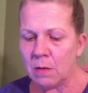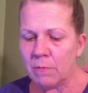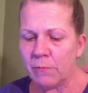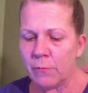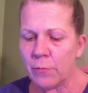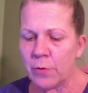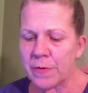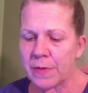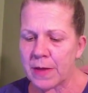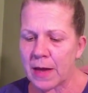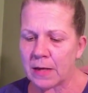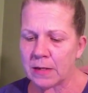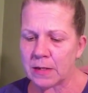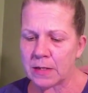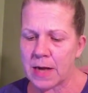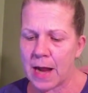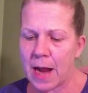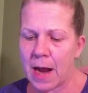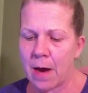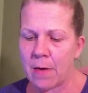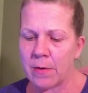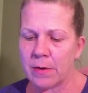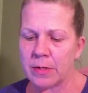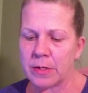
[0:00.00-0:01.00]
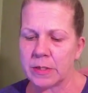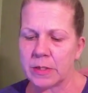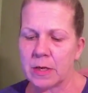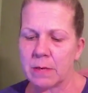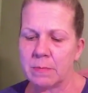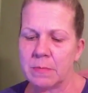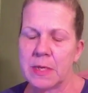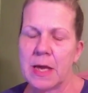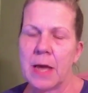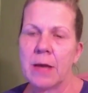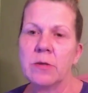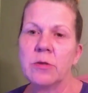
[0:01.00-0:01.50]
4,000 hours
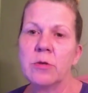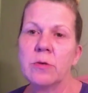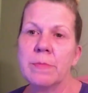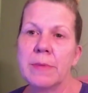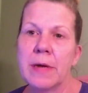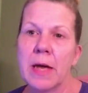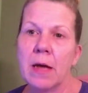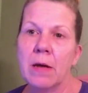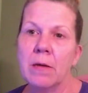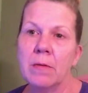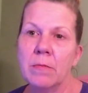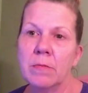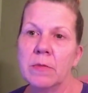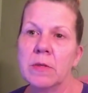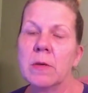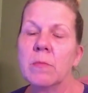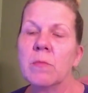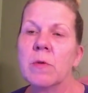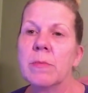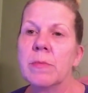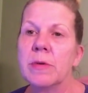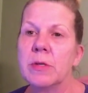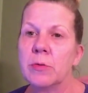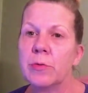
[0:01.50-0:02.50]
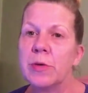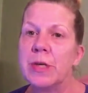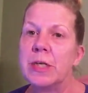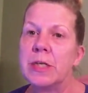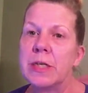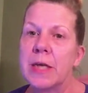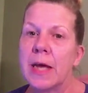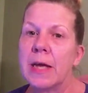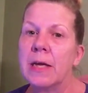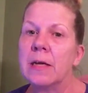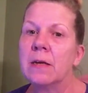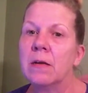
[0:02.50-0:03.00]
comes out to about somewhere between
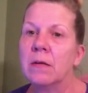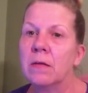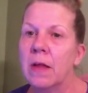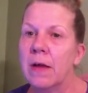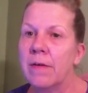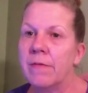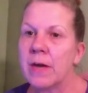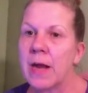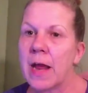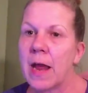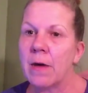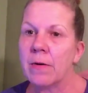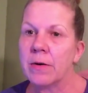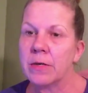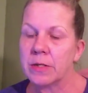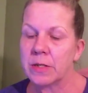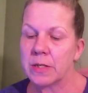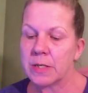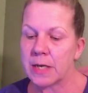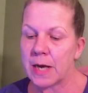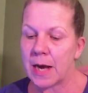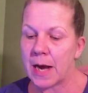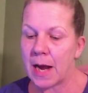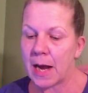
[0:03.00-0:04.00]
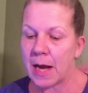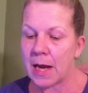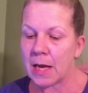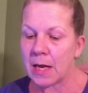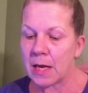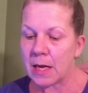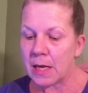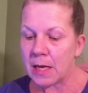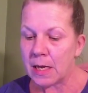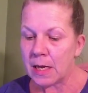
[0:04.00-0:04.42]
10 and 11 hours a day,